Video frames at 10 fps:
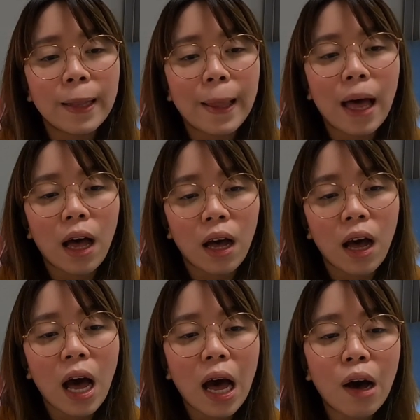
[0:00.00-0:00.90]

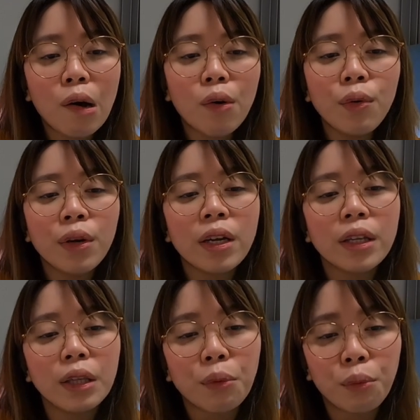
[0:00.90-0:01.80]
how
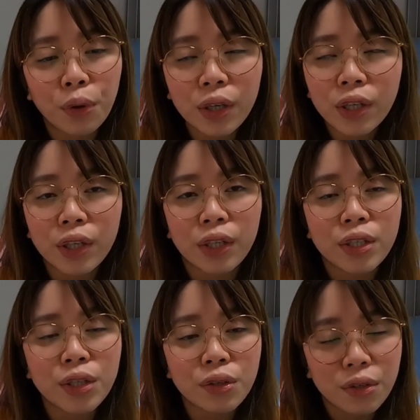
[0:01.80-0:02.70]
the
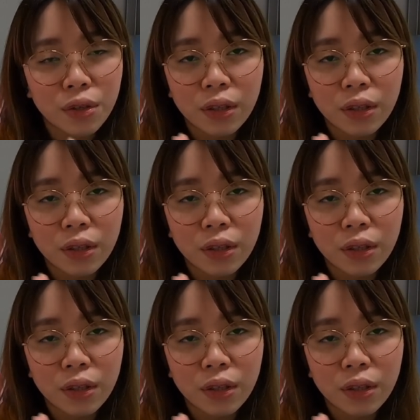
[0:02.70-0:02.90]
workers,